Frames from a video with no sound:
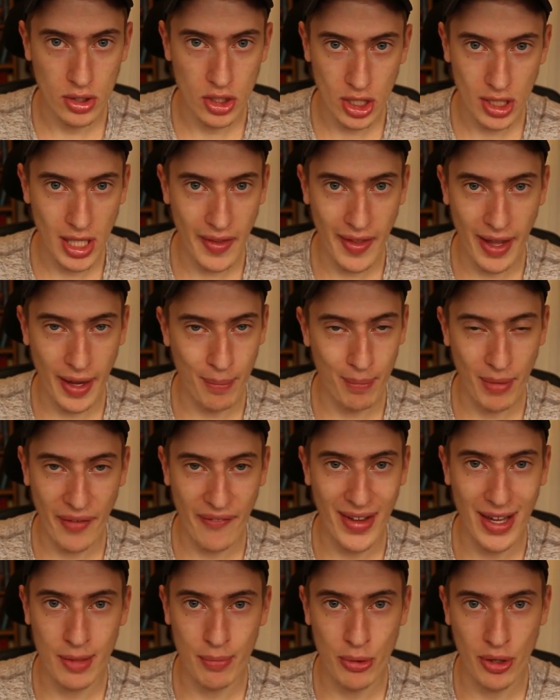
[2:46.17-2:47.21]
just like that,
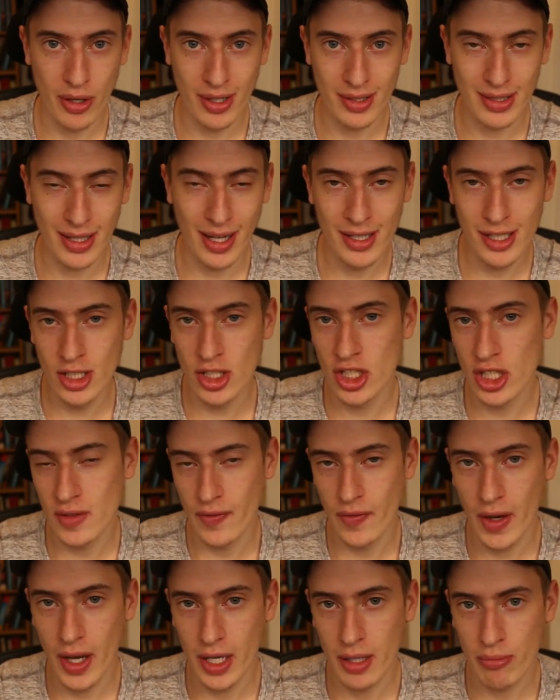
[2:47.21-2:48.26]
I found a product. And I didn't
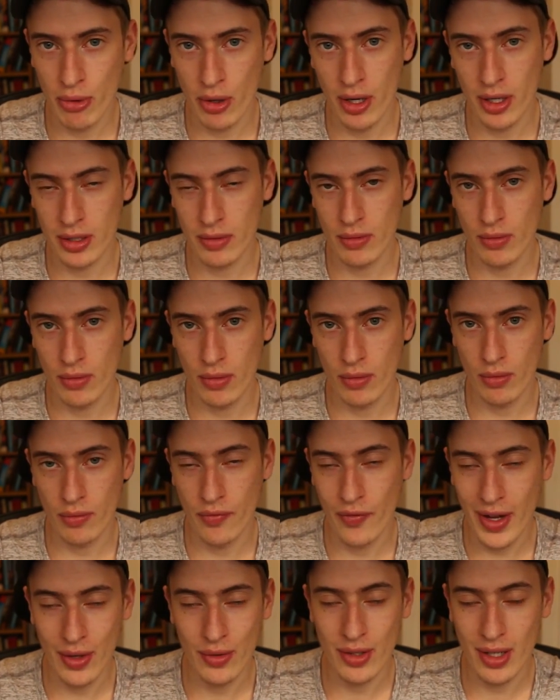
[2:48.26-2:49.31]
just find a product,
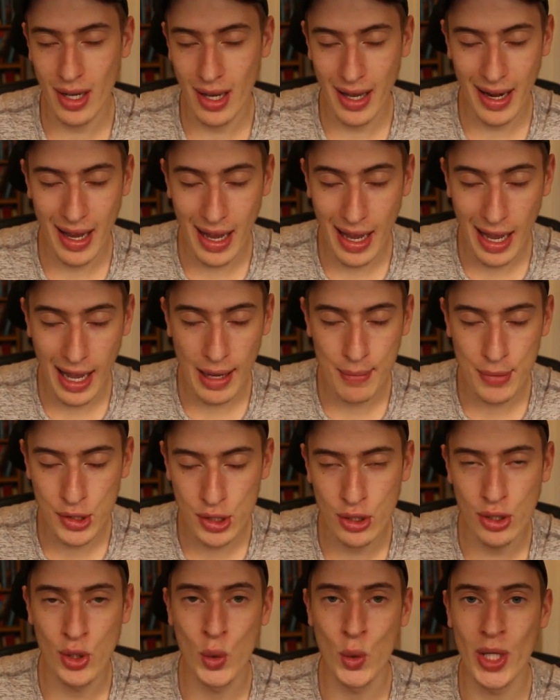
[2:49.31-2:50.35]
found an
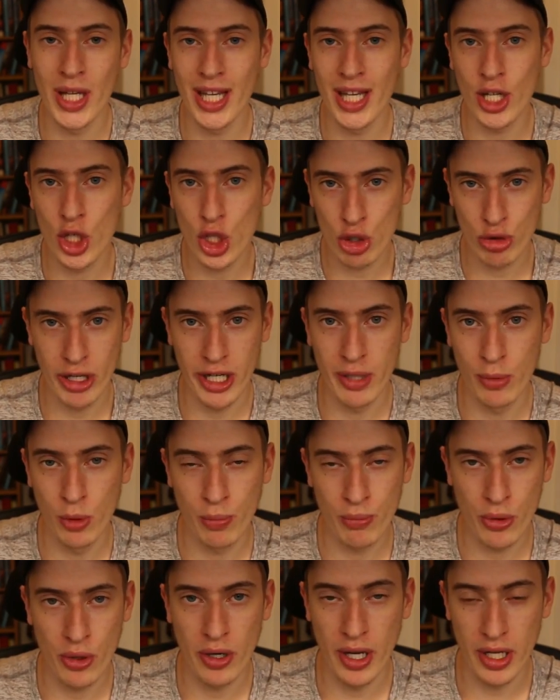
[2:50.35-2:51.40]
absolutely
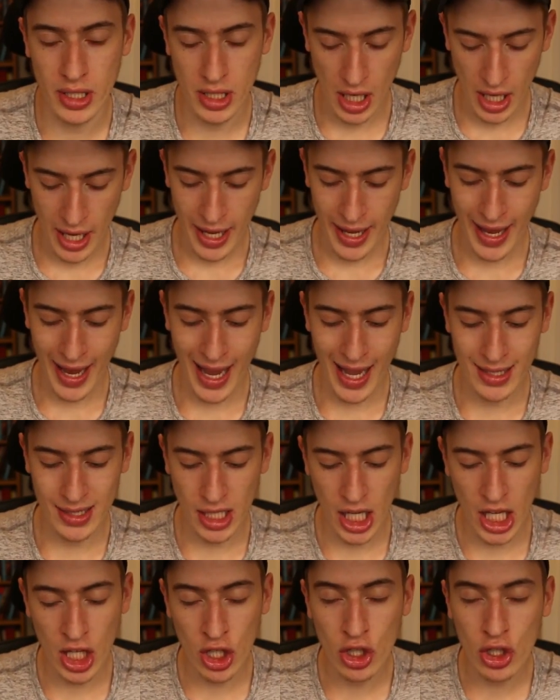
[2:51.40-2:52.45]
incredible product. It
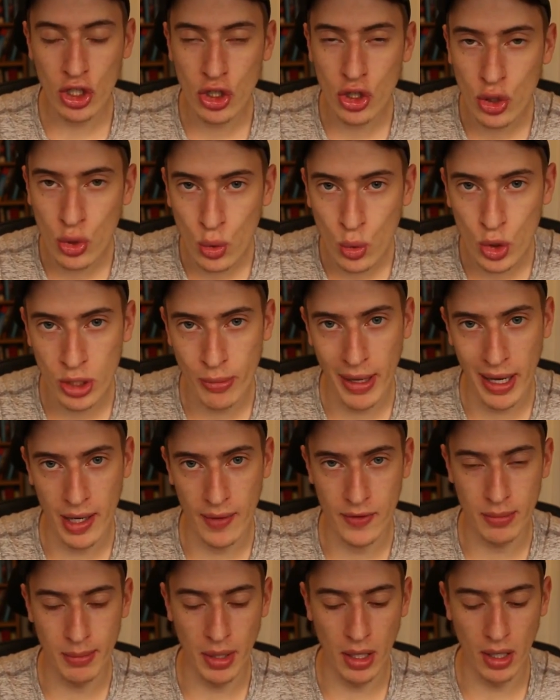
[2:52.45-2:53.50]
has a huge
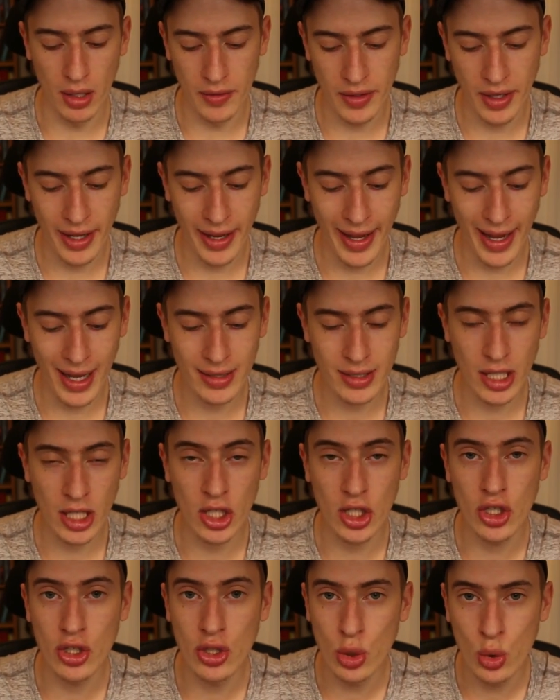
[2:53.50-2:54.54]
amount of demand. It has
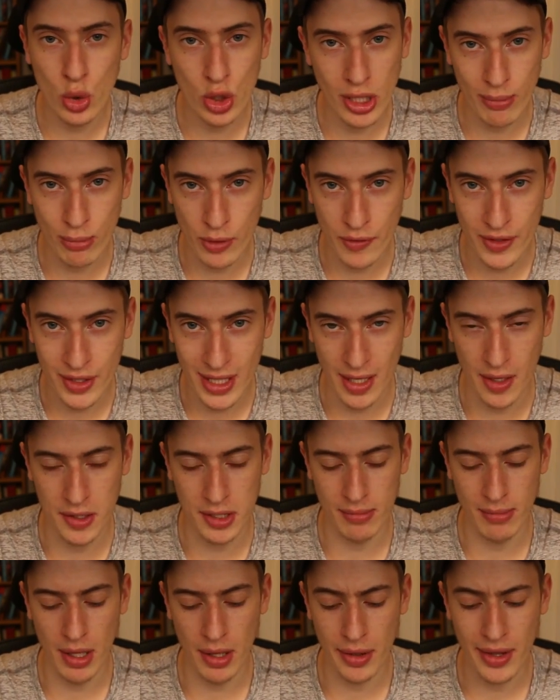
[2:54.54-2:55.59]
a huge number of
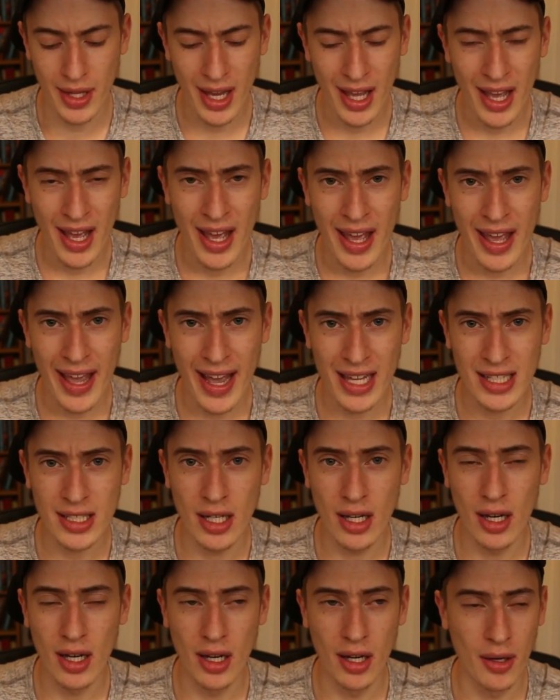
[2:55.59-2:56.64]
sales a month. It
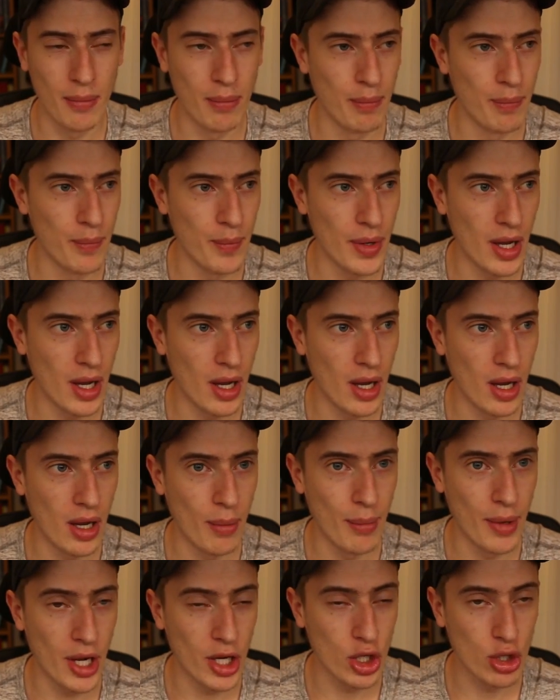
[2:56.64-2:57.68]
has um,
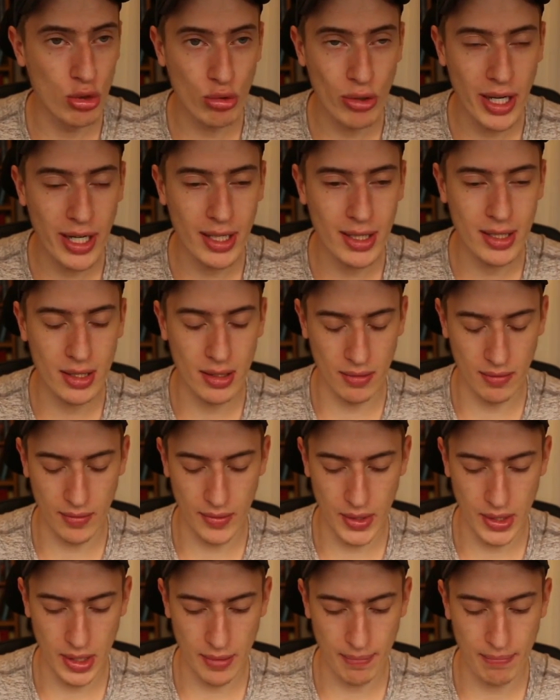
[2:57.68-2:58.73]
um, a great
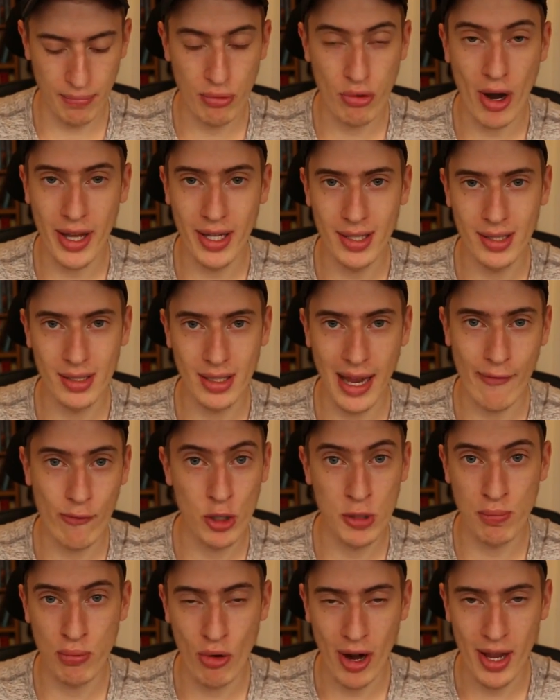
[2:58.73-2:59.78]
price,
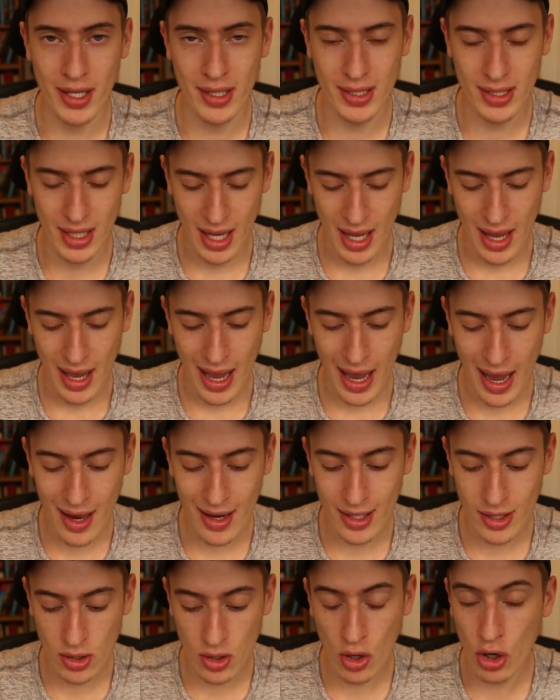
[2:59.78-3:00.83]
average price,
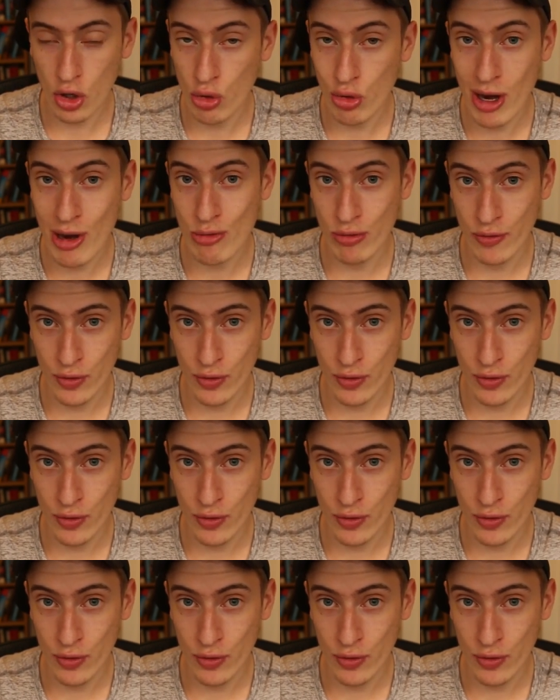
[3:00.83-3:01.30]
and it's got great